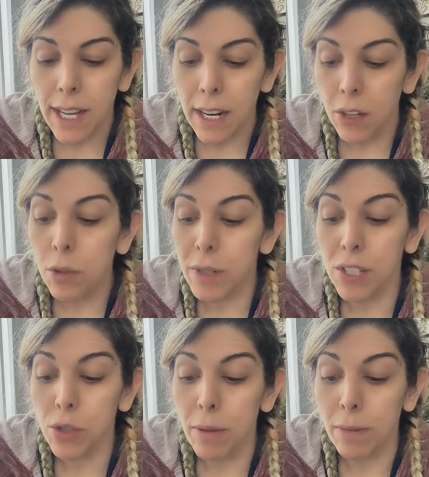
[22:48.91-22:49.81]
Sienna,
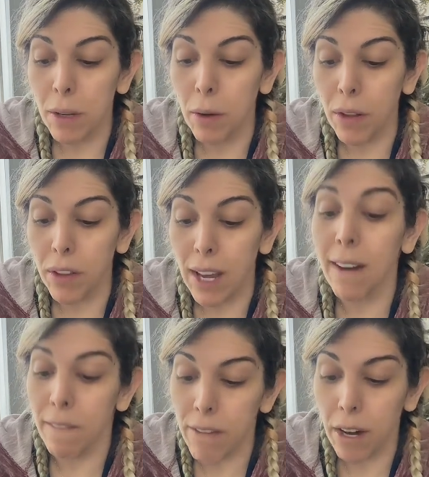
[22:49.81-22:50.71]
who was extremely
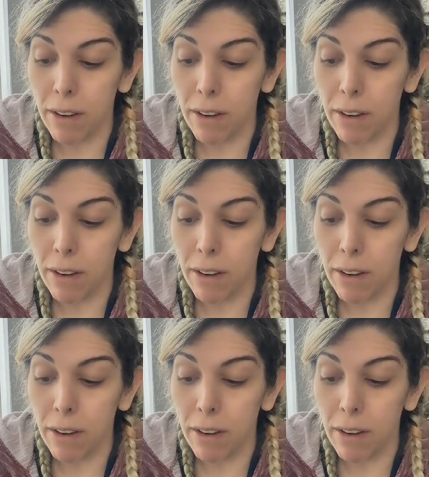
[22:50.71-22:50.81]
wealthy and